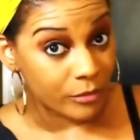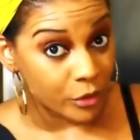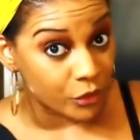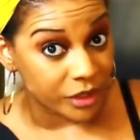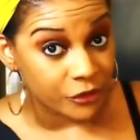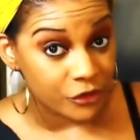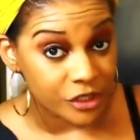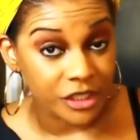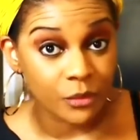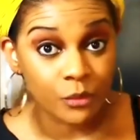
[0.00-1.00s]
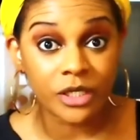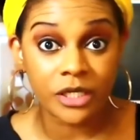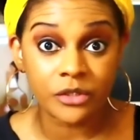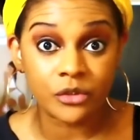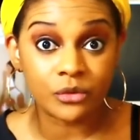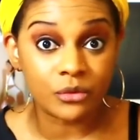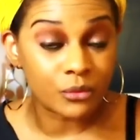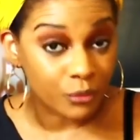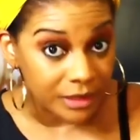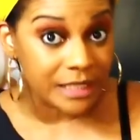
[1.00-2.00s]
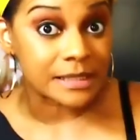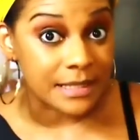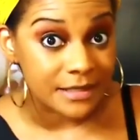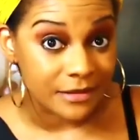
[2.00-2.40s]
moon energy, we do release,